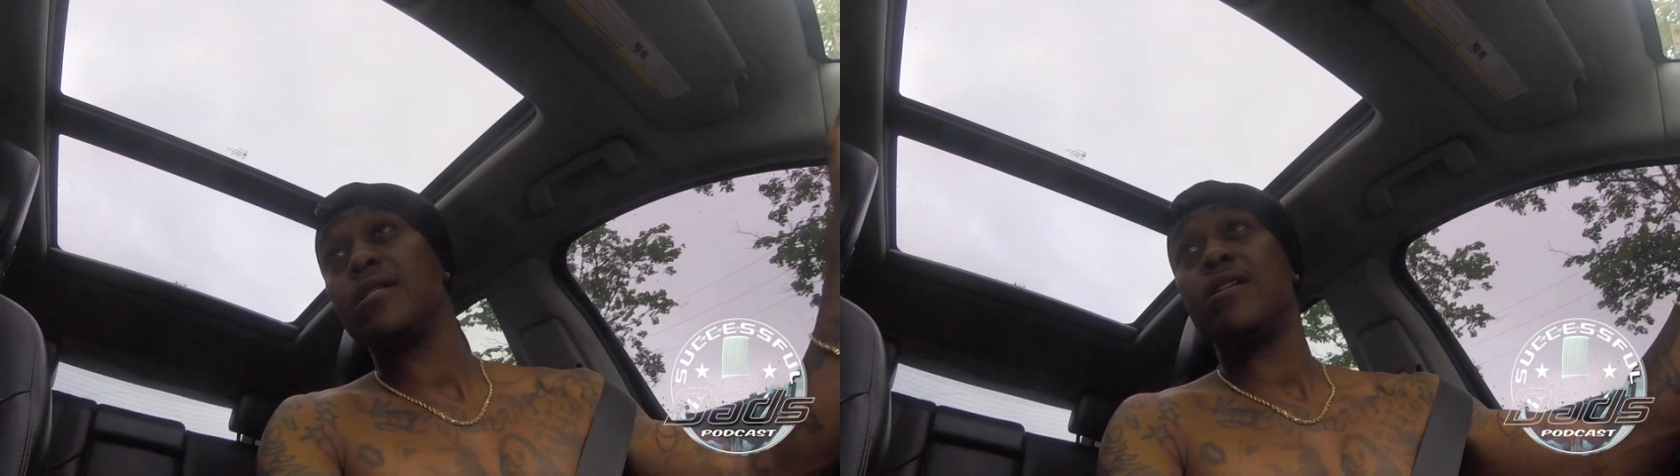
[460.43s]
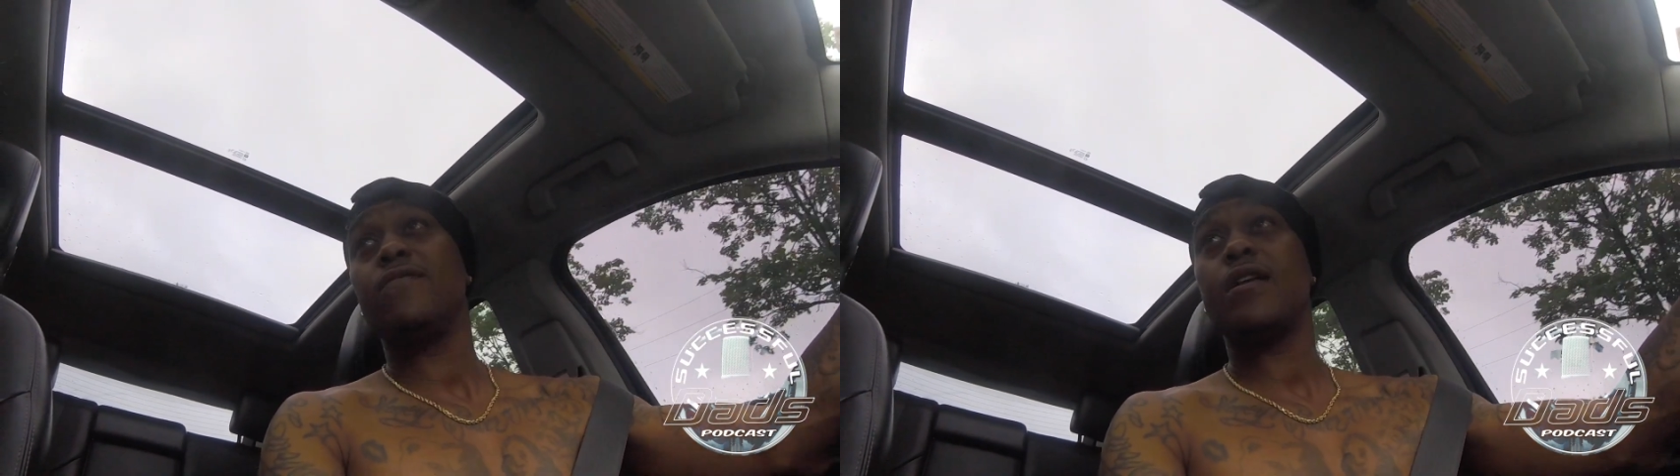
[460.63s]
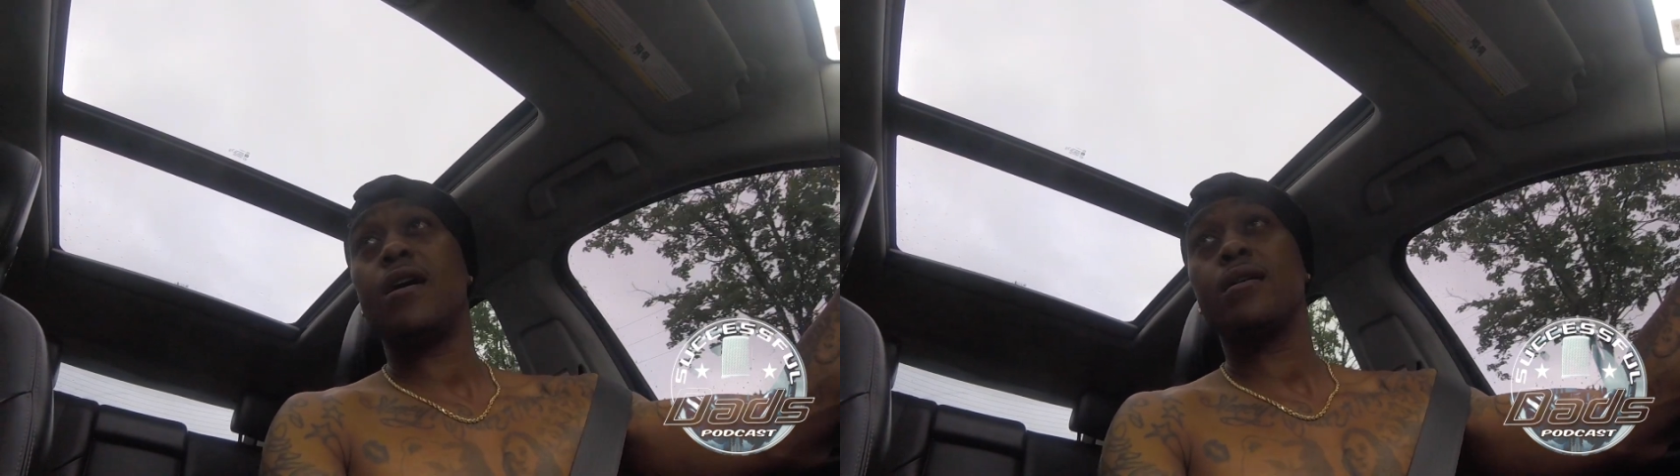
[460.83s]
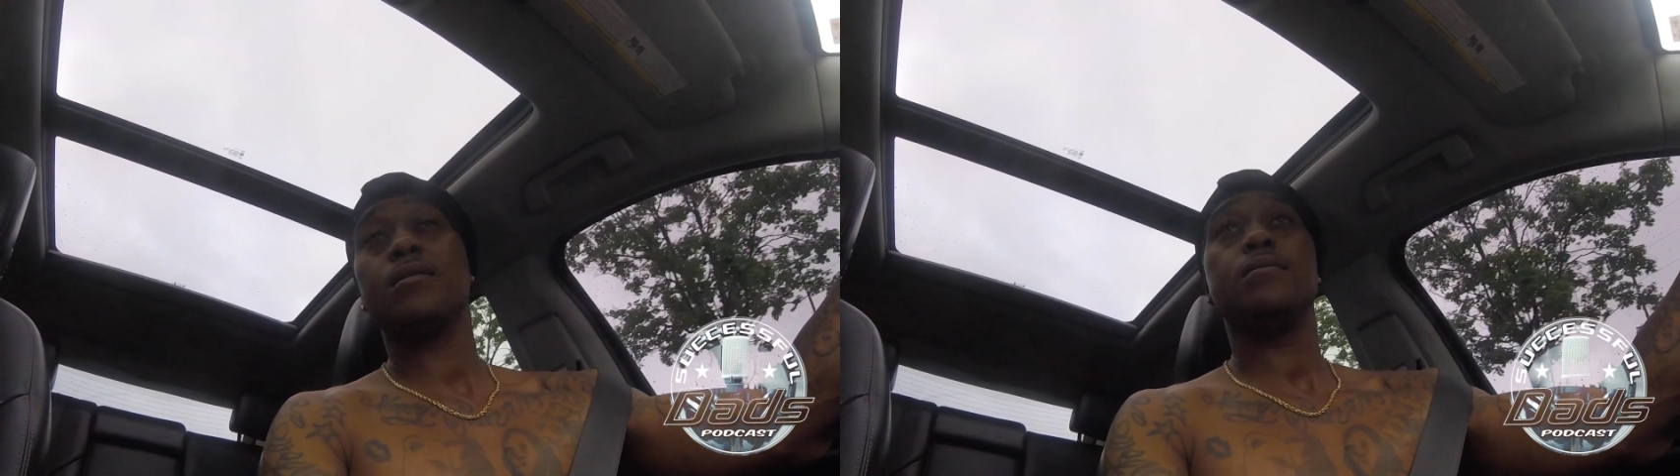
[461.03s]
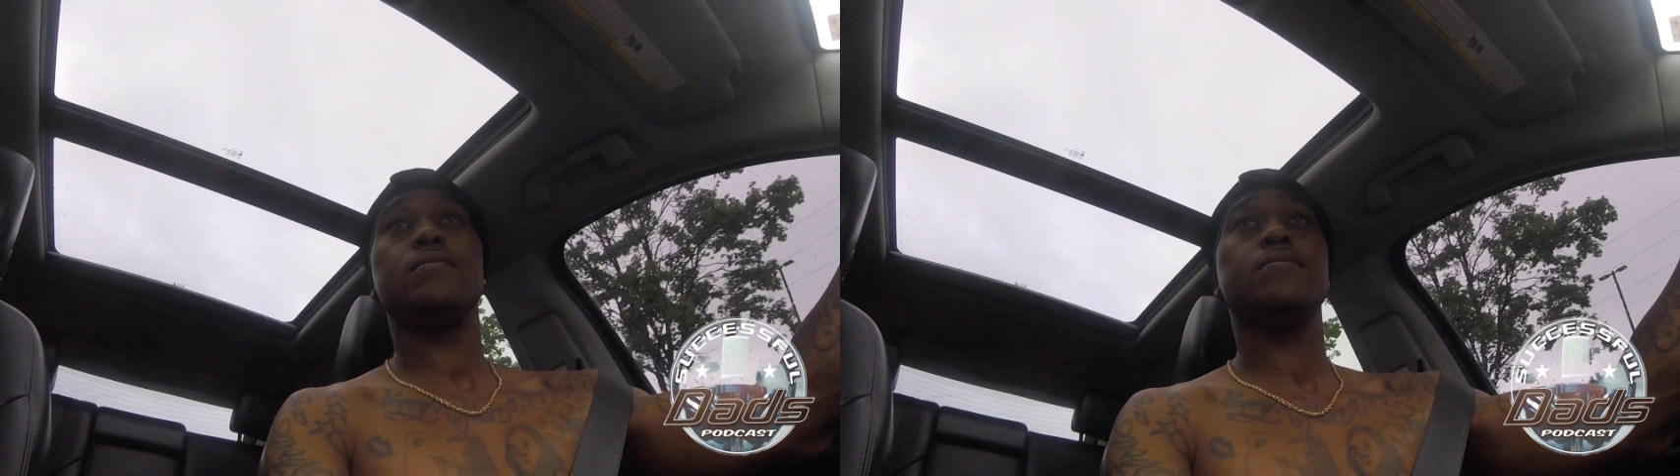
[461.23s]
we just
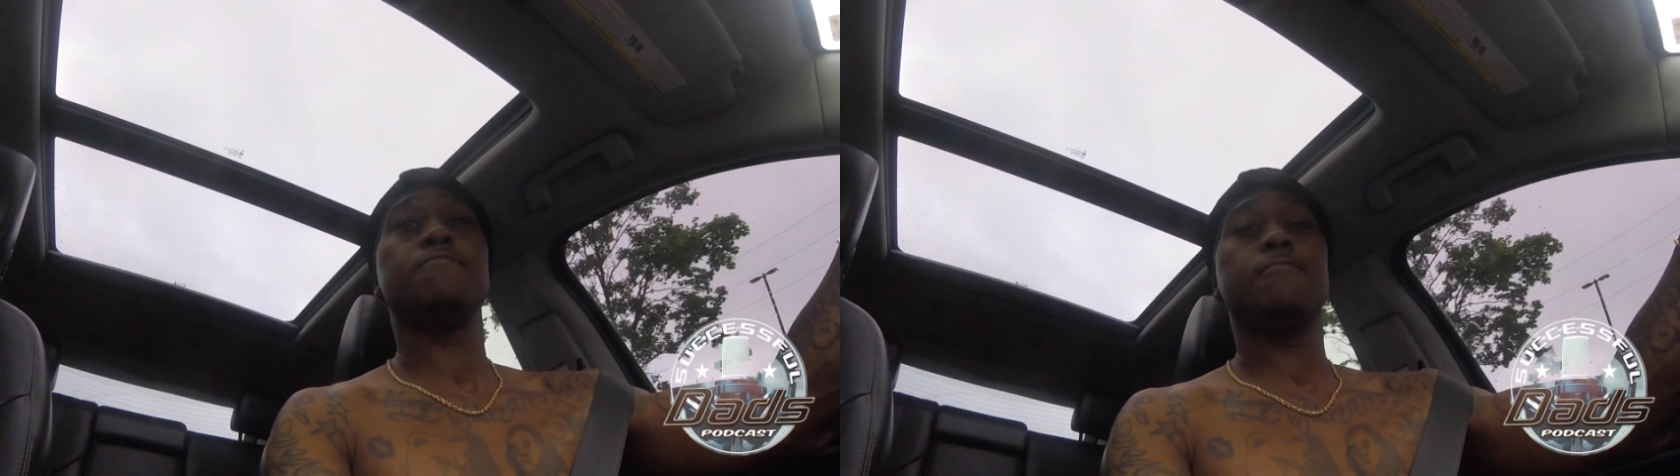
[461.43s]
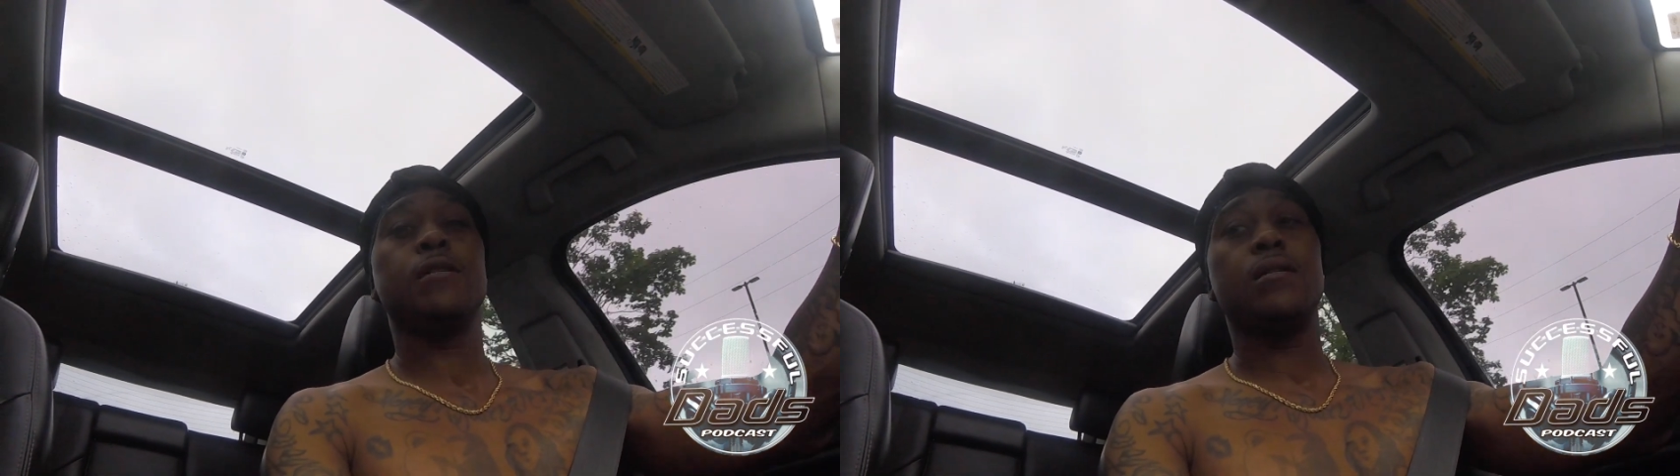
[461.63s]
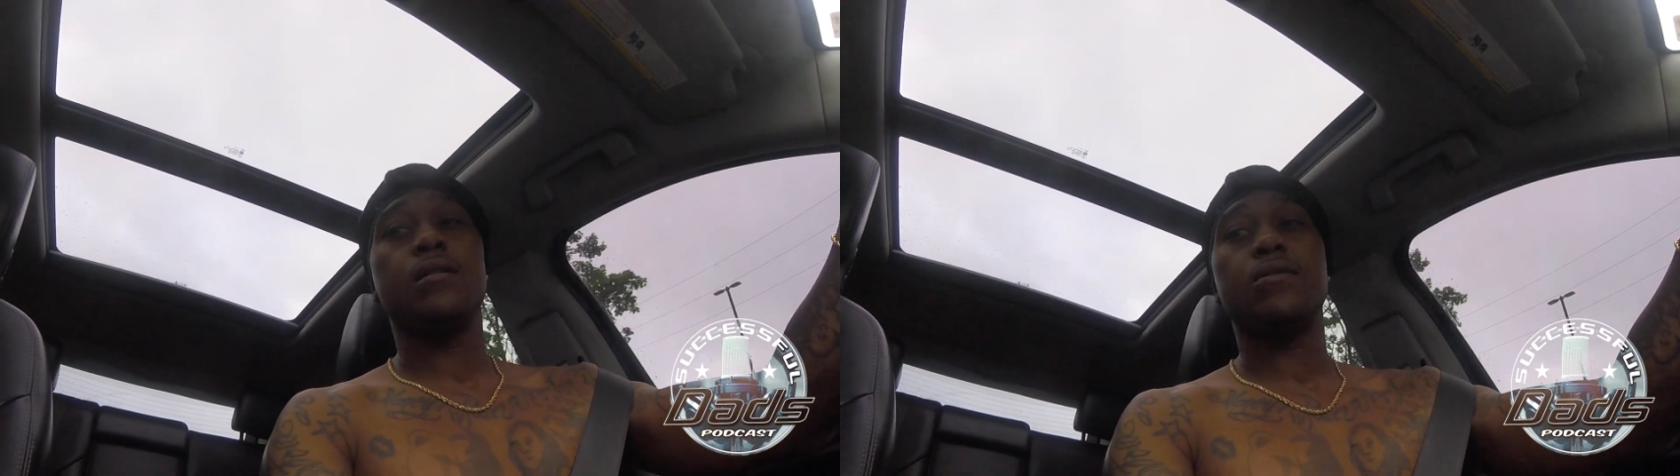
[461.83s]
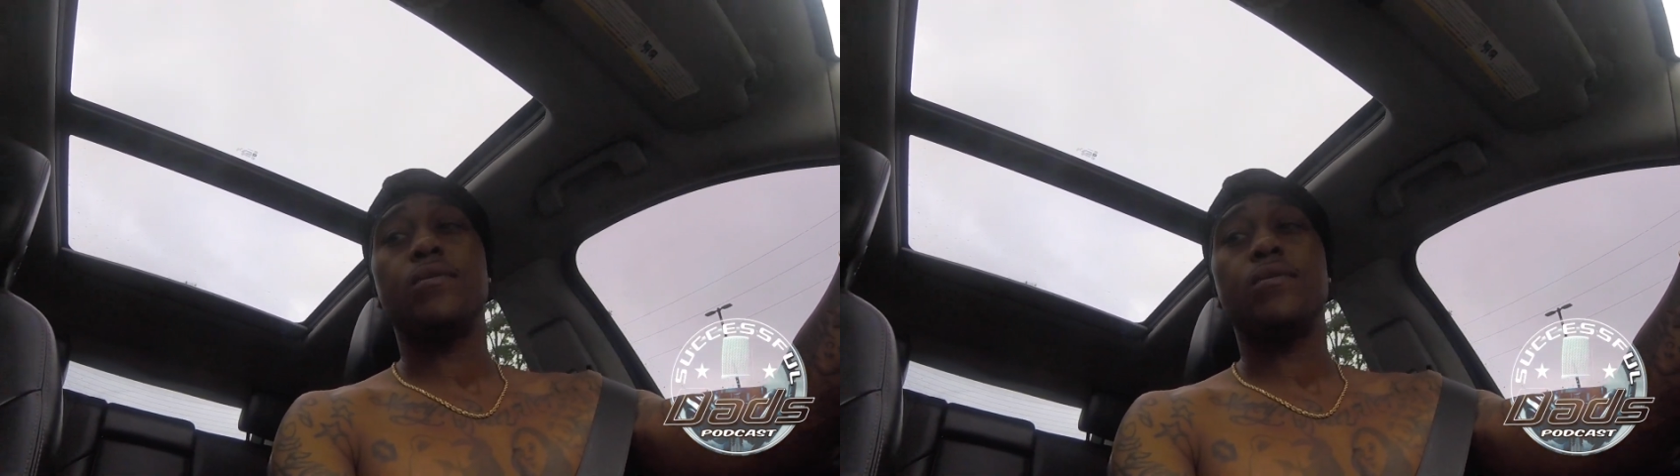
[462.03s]
vlogging. She